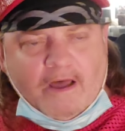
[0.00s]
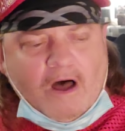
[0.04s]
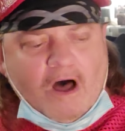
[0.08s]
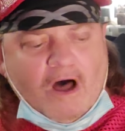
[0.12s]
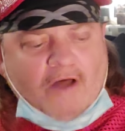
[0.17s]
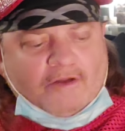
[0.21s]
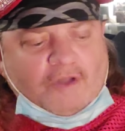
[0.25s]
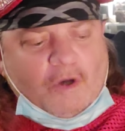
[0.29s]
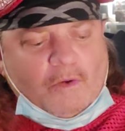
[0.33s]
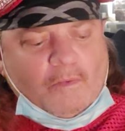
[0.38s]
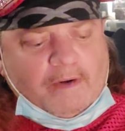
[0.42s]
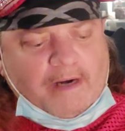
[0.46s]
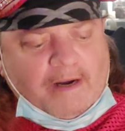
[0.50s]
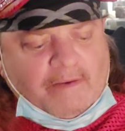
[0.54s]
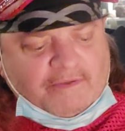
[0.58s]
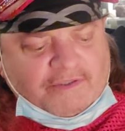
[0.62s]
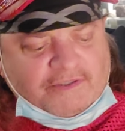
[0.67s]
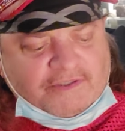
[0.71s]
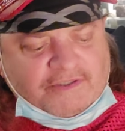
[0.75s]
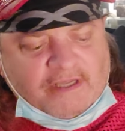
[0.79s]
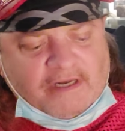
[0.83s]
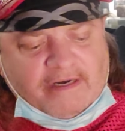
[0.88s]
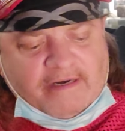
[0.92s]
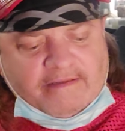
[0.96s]
Although when I
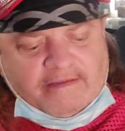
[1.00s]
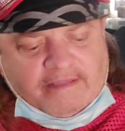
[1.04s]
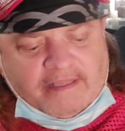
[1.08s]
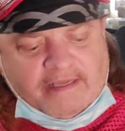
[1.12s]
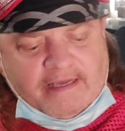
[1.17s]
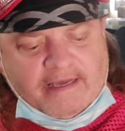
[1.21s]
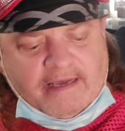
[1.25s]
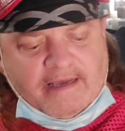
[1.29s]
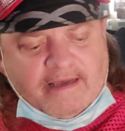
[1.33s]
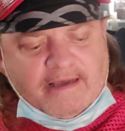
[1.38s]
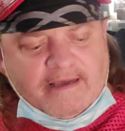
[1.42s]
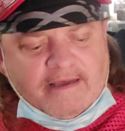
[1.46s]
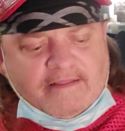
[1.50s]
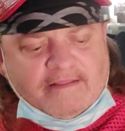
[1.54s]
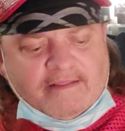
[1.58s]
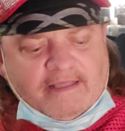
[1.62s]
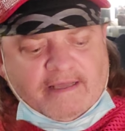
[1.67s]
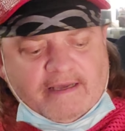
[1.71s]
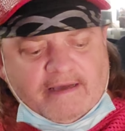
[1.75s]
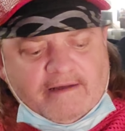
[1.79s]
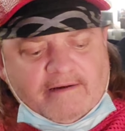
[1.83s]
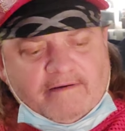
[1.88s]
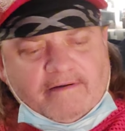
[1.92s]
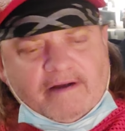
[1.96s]
was studying
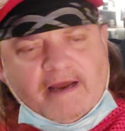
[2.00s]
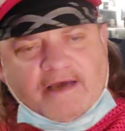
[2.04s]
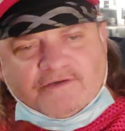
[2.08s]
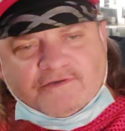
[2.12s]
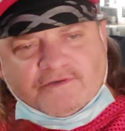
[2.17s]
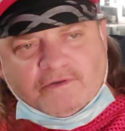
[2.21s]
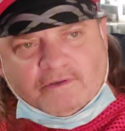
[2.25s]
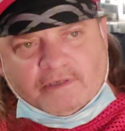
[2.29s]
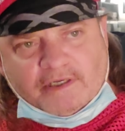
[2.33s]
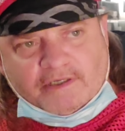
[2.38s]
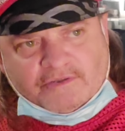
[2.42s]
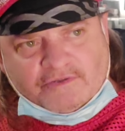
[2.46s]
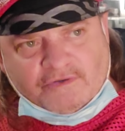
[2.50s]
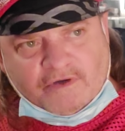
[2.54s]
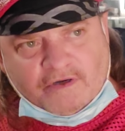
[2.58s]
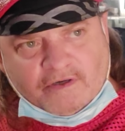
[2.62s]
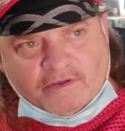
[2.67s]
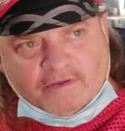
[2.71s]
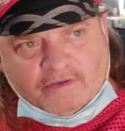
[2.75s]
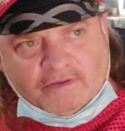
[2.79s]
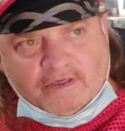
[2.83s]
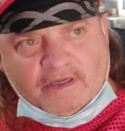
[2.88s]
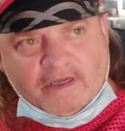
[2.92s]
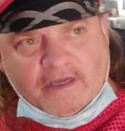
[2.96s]
the international
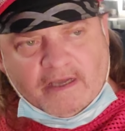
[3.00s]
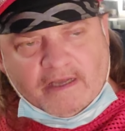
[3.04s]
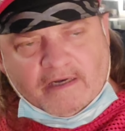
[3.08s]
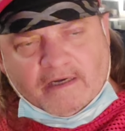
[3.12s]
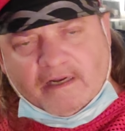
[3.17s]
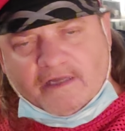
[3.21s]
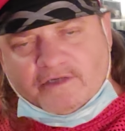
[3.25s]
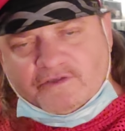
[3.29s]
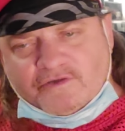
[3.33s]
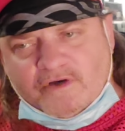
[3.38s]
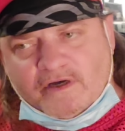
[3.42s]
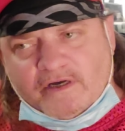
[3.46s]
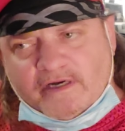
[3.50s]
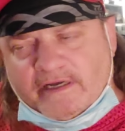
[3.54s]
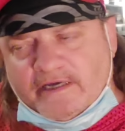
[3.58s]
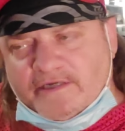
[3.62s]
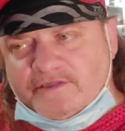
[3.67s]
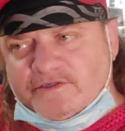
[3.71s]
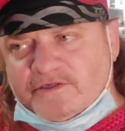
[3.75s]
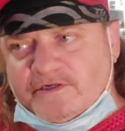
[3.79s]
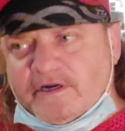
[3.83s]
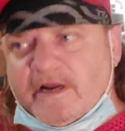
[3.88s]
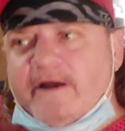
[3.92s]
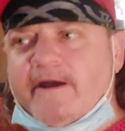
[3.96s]
electrical and electronic
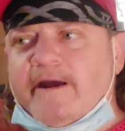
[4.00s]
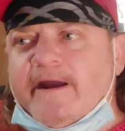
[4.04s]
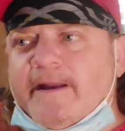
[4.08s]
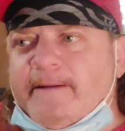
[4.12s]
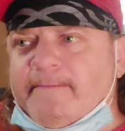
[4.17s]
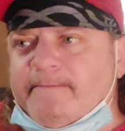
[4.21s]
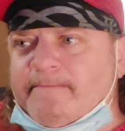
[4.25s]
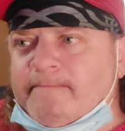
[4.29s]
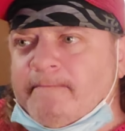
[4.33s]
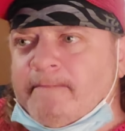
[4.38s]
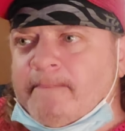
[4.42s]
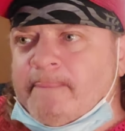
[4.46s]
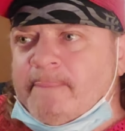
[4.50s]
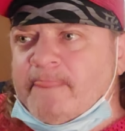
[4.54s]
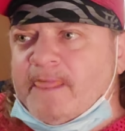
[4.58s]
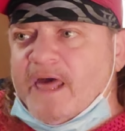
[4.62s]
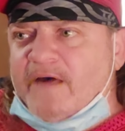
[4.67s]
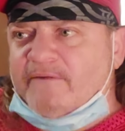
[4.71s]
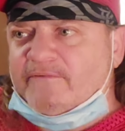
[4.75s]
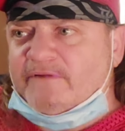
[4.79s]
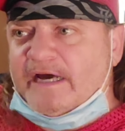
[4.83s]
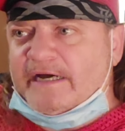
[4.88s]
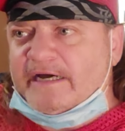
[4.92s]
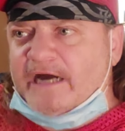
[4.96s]
engineering
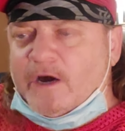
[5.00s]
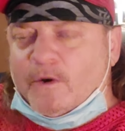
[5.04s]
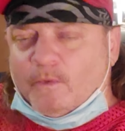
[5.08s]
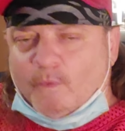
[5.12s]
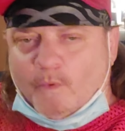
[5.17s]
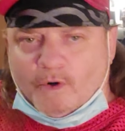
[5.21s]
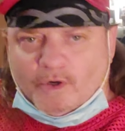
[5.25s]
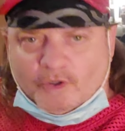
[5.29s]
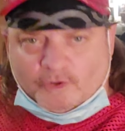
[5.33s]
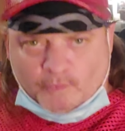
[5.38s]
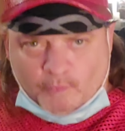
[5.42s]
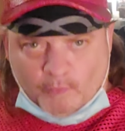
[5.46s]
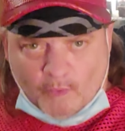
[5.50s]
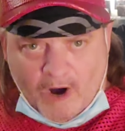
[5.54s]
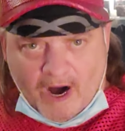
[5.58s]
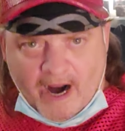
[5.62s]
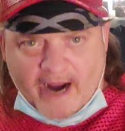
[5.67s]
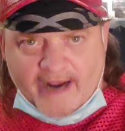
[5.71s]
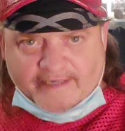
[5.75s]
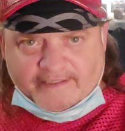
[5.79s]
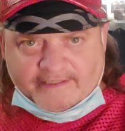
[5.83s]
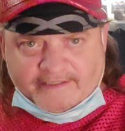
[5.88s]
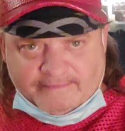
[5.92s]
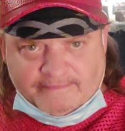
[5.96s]
of like a
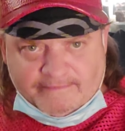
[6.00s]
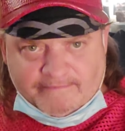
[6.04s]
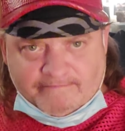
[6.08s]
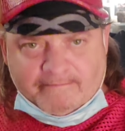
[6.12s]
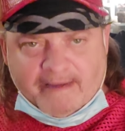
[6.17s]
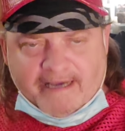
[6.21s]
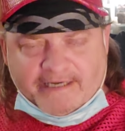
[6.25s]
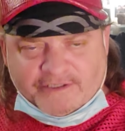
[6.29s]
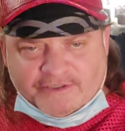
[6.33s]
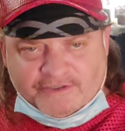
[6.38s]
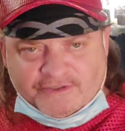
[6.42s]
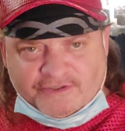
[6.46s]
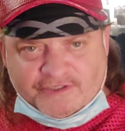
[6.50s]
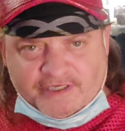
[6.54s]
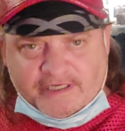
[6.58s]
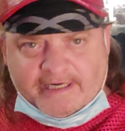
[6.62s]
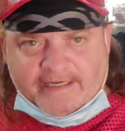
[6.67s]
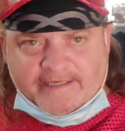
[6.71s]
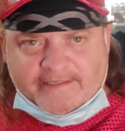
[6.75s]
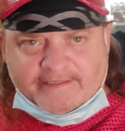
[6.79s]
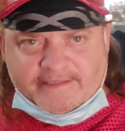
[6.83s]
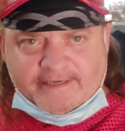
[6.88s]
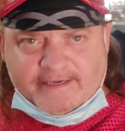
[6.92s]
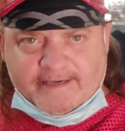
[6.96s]
worldwide major
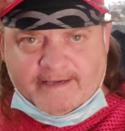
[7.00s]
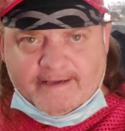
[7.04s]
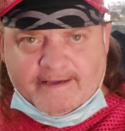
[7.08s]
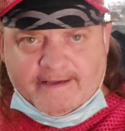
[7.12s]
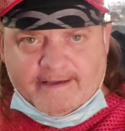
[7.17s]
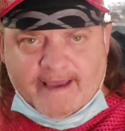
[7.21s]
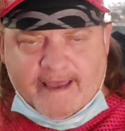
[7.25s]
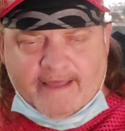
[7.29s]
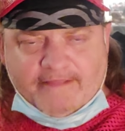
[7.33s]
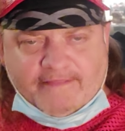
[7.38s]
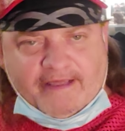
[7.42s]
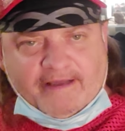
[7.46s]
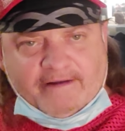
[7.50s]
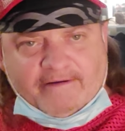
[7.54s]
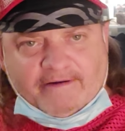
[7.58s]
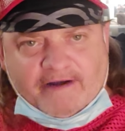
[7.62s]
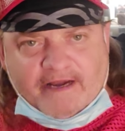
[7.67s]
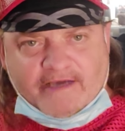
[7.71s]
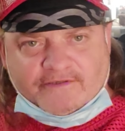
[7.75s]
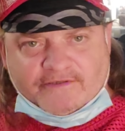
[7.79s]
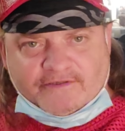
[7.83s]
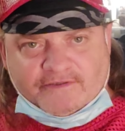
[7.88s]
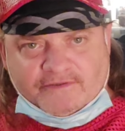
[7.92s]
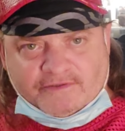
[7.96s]
cities and the
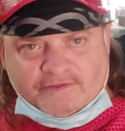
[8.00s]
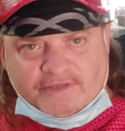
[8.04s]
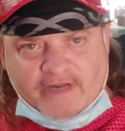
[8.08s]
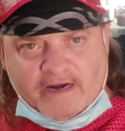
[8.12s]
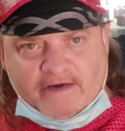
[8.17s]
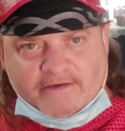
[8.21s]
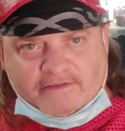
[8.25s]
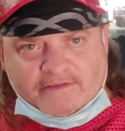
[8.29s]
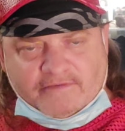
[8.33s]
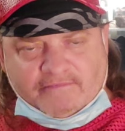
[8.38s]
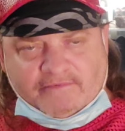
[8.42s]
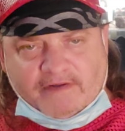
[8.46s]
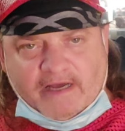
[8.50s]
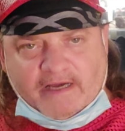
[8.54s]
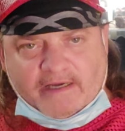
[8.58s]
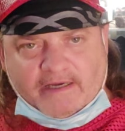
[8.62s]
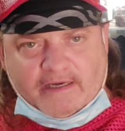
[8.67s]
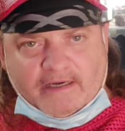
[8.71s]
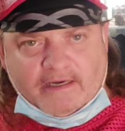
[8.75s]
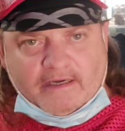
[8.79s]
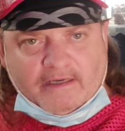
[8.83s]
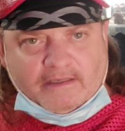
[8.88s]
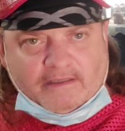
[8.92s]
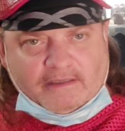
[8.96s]
international standards of like
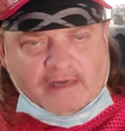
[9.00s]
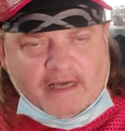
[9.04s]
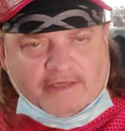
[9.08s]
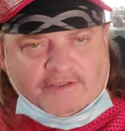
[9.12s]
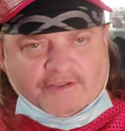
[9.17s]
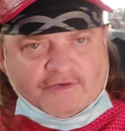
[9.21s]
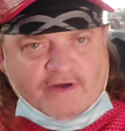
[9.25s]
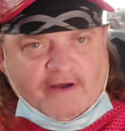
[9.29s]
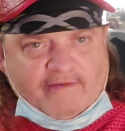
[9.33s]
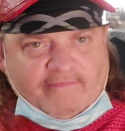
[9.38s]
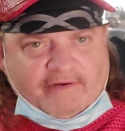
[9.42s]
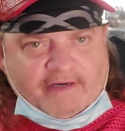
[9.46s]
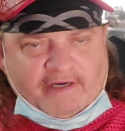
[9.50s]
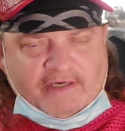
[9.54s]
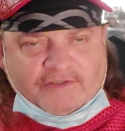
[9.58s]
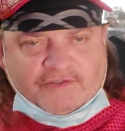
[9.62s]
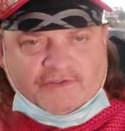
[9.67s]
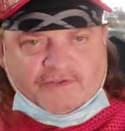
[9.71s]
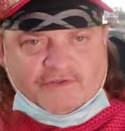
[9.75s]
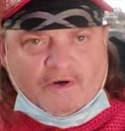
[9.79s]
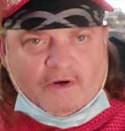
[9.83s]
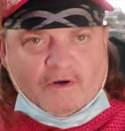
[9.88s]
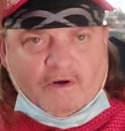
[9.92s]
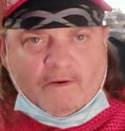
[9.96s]
light traffic
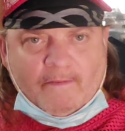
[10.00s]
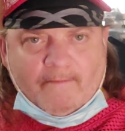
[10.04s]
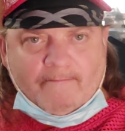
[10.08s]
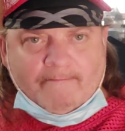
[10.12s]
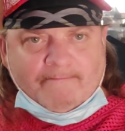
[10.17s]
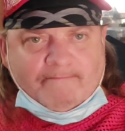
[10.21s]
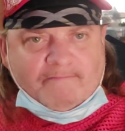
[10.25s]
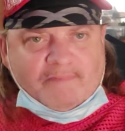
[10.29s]
control,